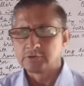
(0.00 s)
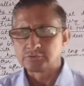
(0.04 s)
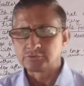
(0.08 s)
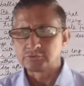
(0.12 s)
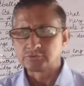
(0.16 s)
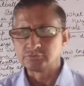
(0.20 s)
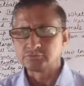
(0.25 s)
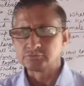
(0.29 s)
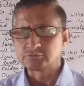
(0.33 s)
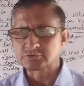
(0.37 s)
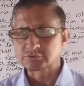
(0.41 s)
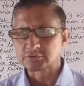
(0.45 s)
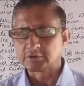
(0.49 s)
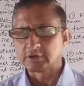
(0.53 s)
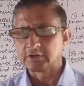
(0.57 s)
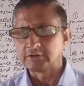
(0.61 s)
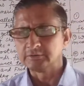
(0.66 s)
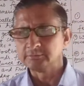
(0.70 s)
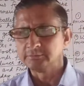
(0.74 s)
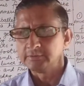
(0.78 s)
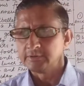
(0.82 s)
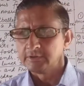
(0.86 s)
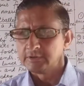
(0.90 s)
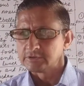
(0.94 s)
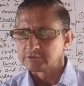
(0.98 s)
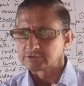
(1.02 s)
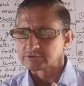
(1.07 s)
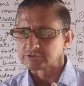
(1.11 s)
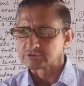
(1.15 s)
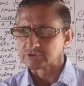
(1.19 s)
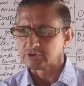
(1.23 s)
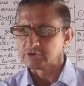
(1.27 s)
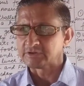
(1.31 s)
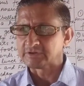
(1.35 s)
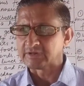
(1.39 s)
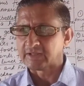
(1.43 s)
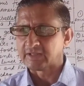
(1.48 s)
to solve
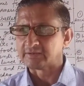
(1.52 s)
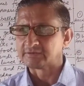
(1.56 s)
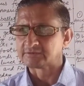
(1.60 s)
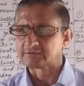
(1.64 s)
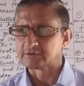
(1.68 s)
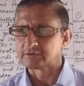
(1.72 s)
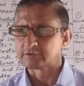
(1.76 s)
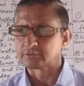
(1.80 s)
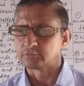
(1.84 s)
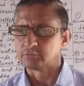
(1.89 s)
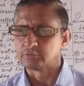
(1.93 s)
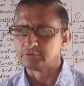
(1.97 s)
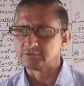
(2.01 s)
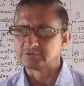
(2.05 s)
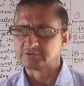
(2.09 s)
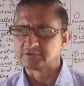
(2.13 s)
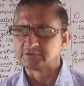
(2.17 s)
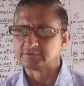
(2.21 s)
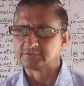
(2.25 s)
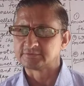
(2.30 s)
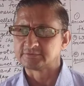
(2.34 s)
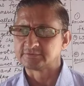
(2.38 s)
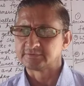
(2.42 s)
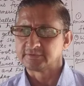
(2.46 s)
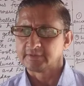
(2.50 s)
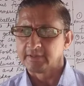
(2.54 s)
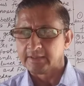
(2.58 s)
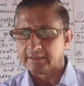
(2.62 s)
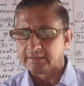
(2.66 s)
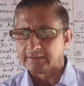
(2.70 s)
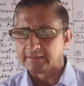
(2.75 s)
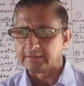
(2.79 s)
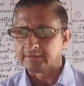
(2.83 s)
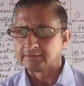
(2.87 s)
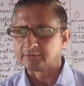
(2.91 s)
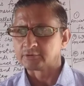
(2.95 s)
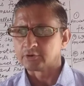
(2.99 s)
short answer questions
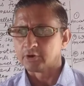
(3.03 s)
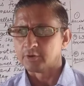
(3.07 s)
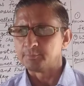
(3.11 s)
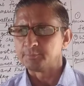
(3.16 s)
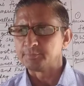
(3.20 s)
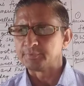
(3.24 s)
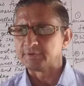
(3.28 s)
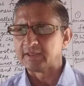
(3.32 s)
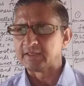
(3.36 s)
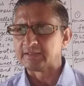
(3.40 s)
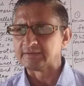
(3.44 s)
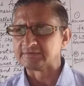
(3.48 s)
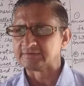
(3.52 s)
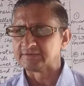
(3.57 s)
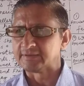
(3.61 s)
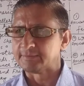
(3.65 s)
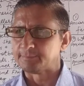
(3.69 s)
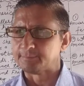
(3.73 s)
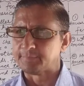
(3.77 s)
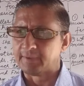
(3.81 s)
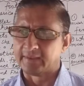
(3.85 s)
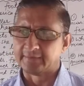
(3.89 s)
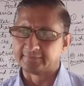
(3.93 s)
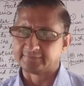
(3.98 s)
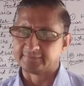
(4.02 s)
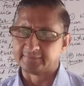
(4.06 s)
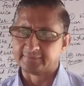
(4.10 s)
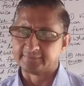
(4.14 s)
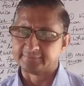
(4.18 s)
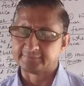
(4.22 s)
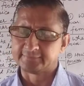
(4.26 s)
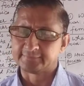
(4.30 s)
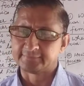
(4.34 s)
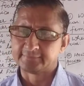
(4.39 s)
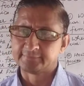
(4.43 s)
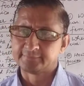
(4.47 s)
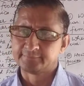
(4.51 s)
in comprehensive
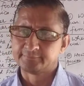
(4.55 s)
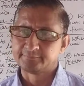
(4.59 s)
passages.